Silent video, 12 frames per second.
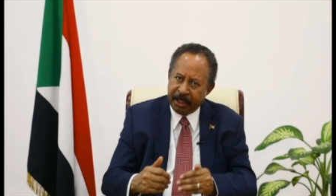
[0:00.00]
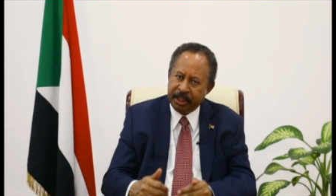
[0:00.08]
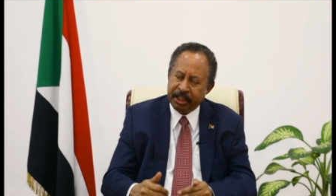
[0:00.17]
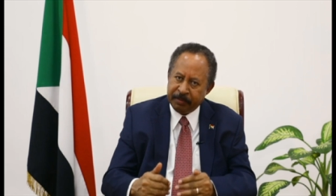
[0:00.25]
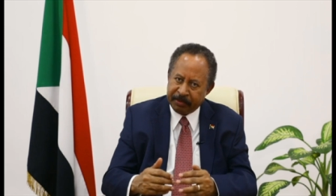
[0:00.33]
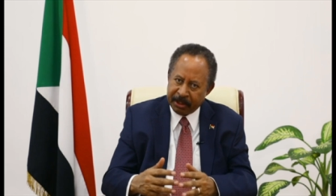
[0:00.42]

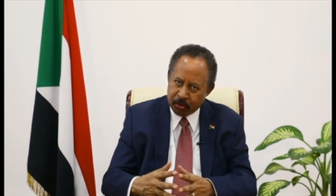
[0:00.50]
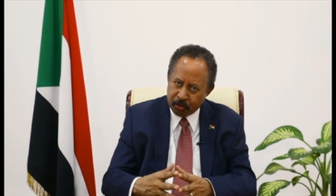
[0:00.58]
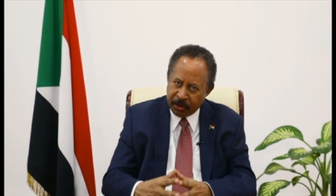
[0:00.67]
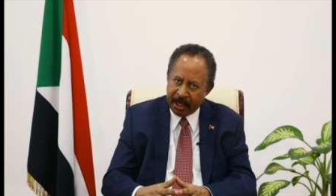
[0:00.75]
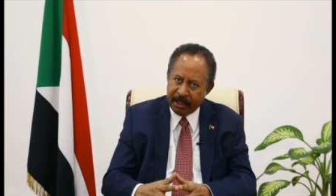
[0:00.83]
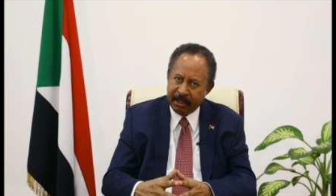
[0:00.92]
Egypt, and
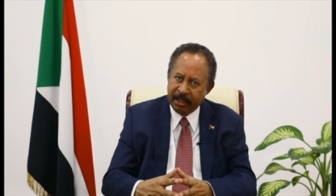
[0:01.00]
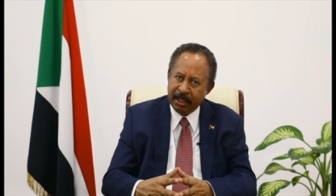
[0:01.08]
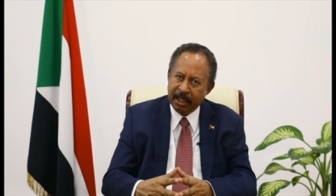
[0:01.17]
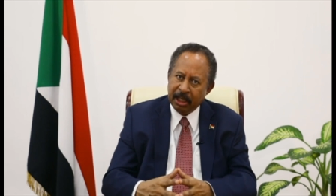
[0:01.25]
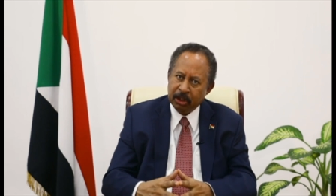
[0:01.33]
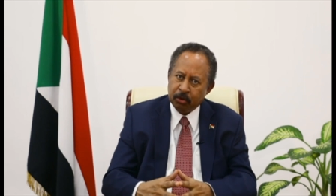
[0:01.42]
Sudan
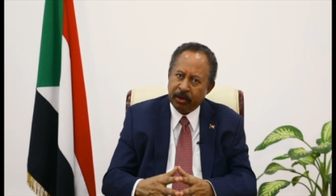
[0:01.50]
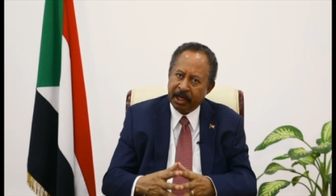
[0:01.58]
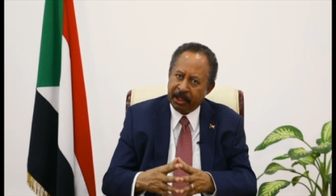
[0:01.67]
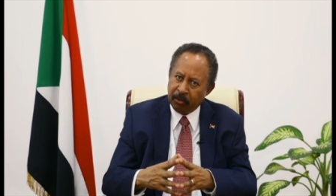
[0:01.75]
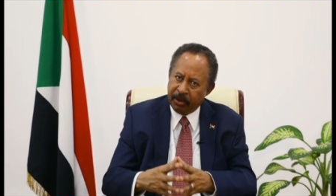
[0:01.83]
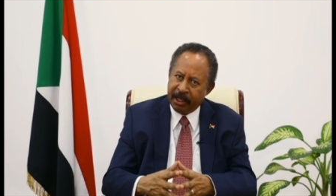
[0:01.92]
to
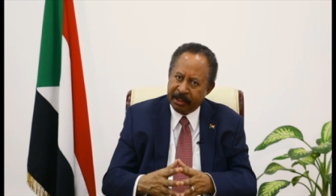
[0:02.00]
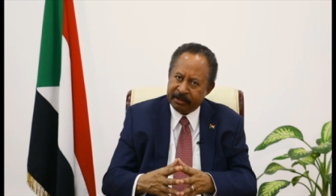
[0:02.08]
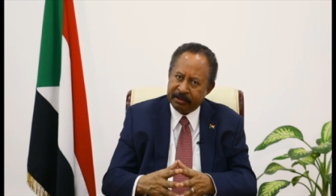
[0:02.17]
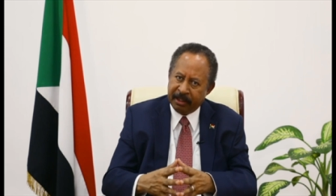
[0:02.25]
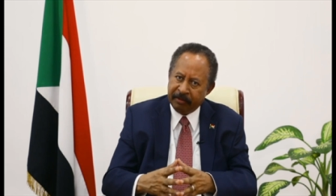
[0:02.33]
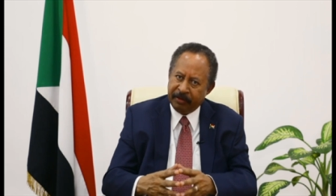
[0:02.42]

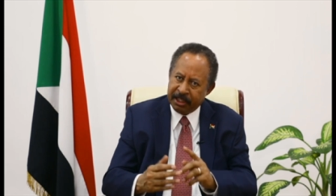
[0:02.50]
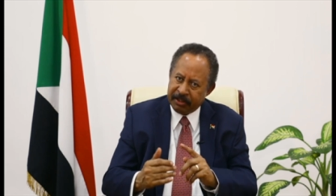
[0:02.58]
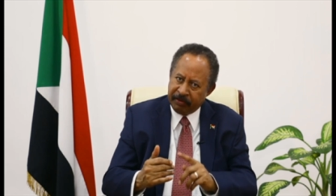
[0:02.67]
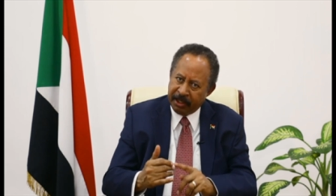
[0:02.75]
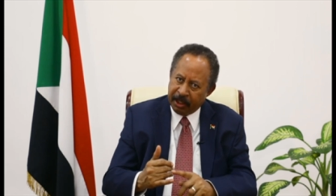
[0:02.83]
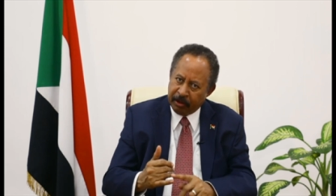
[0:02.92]
regulate the ferris
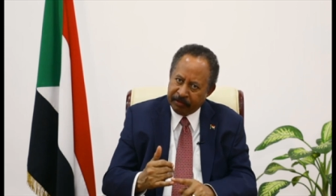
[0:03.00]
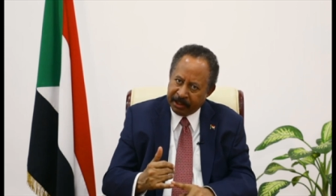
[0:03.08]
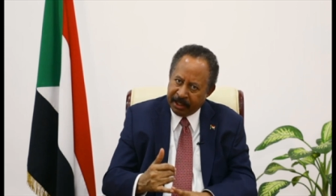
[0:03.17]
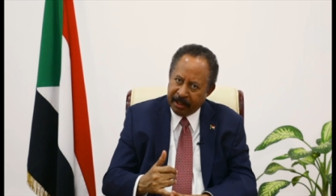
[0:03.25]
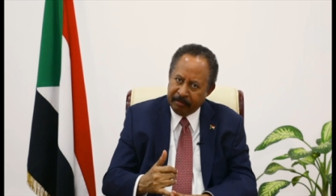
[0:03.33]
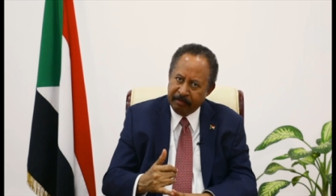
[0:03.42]
filling of the
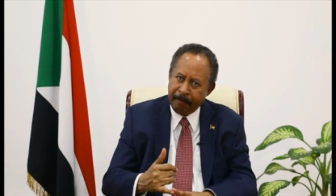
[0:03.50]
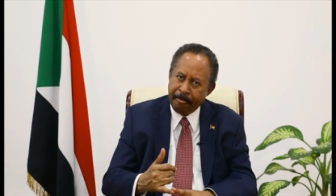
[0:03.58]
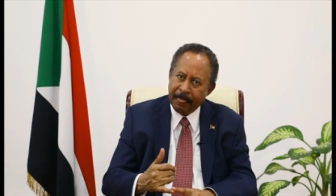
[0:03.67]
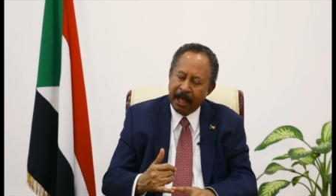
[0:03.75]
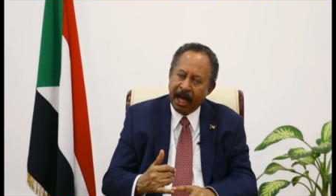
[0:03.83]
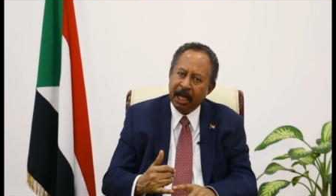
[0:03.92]
dam
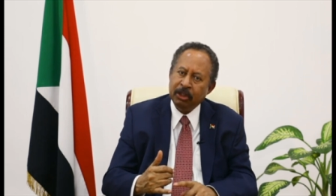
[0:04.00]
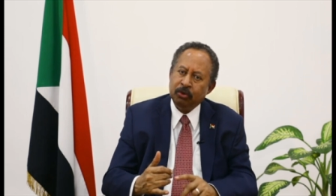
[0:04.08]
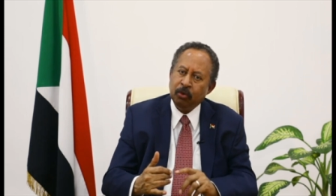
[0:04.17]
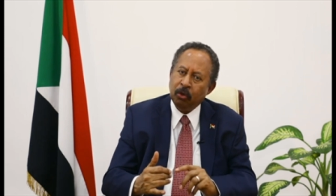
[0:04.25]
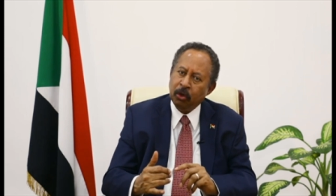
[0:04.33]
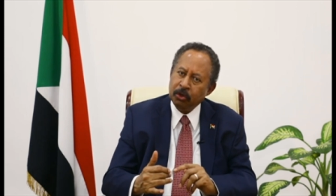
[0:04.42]
and
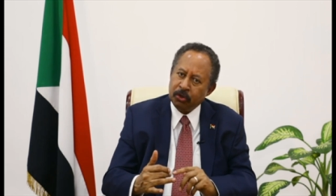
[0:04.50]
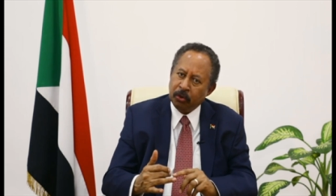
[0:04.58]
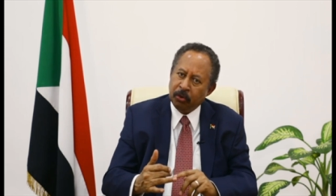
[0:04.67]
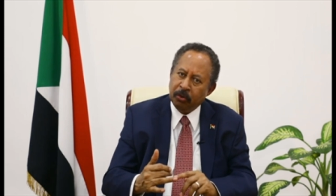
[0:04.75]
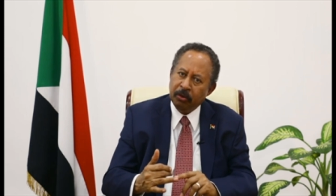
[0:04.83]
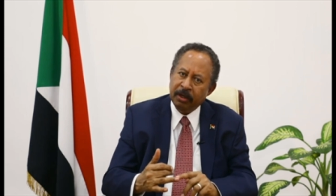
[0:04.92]
to
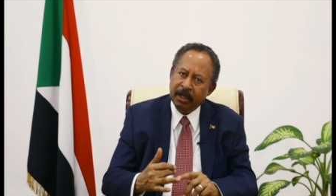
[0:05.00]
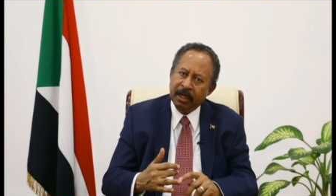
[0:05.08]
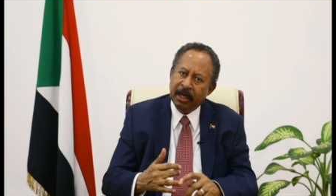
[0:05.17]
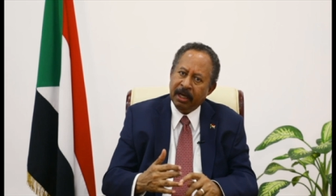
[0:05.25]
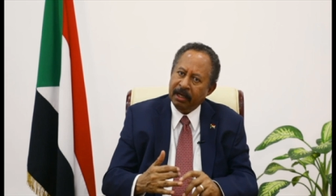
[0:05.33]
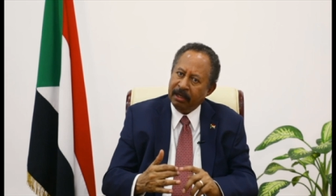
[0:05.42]
also
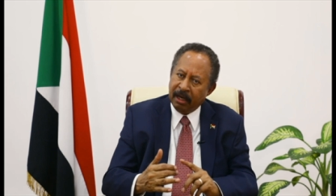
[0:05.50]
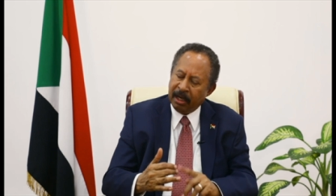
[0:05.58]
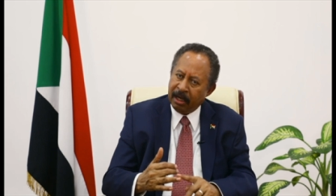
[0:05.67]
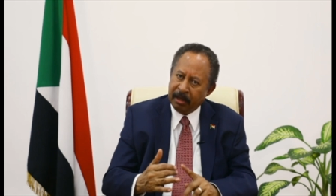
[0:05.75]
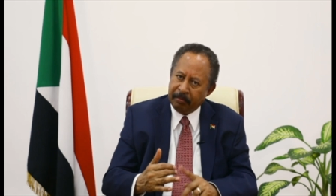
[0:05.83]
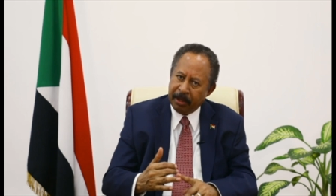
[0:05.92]

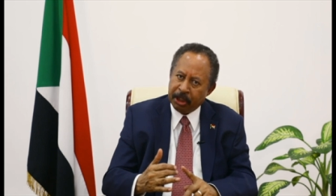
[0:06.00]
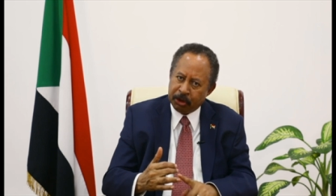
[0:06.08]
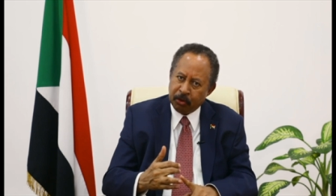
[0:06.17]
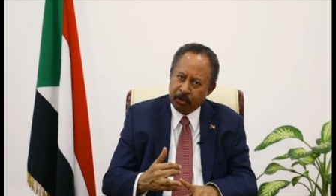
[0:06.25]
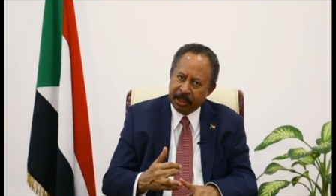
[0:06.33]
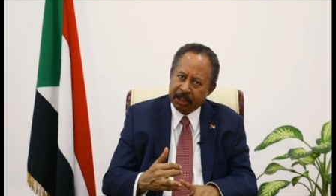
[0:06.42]
make
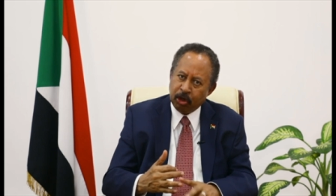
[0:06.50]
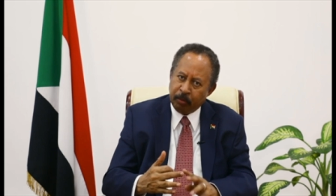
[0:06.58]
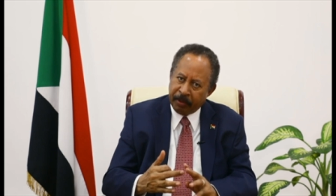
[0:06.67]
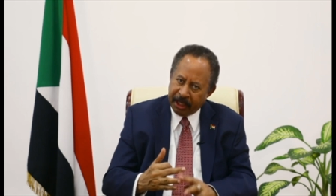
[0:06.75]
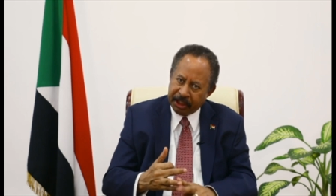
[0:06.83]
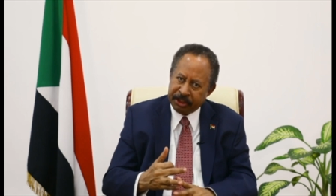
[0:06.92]
sure that the
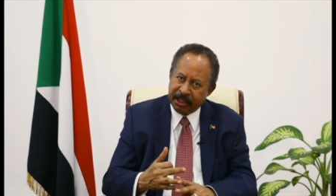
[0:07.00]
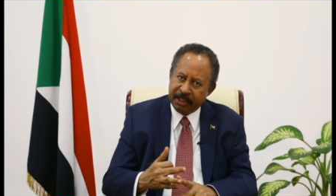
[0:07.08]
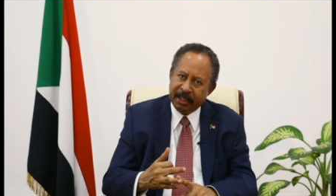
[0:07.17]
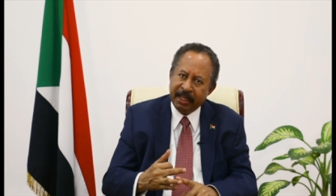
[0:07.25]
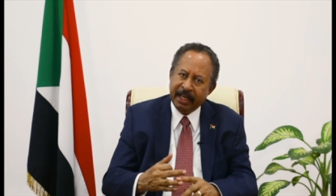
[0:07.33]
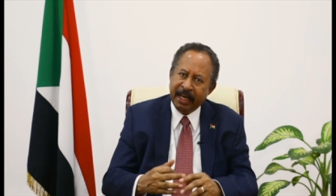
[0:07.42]

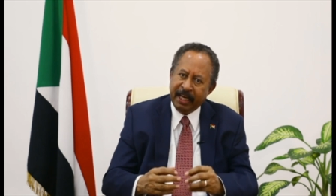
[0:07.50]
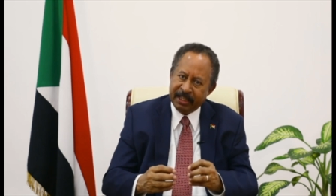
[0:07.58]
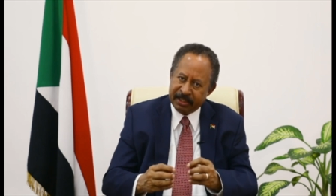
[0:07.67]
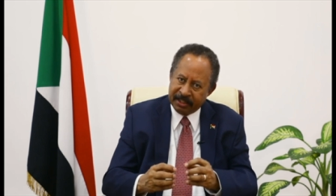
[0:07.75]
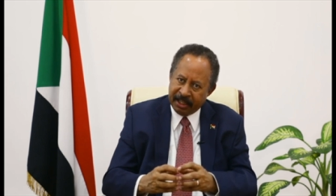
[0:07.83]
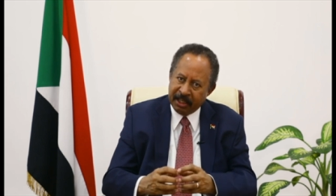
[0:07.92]
operation
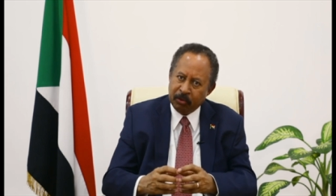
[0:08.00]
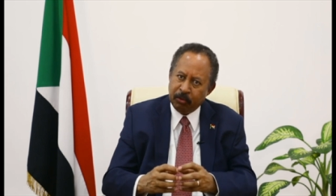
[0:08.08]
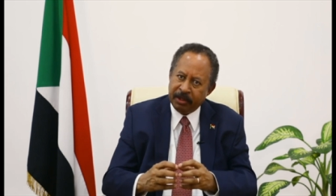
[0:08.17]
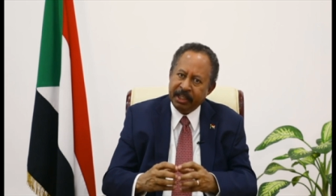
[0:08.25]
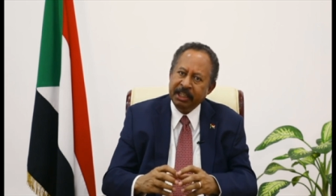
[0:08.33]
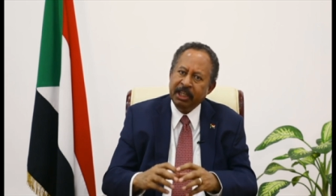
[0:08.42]
is done
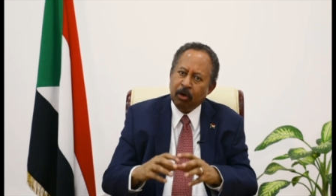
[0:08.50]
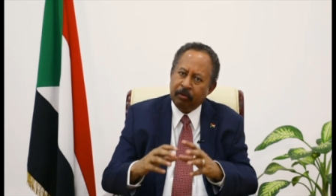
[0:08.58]
within the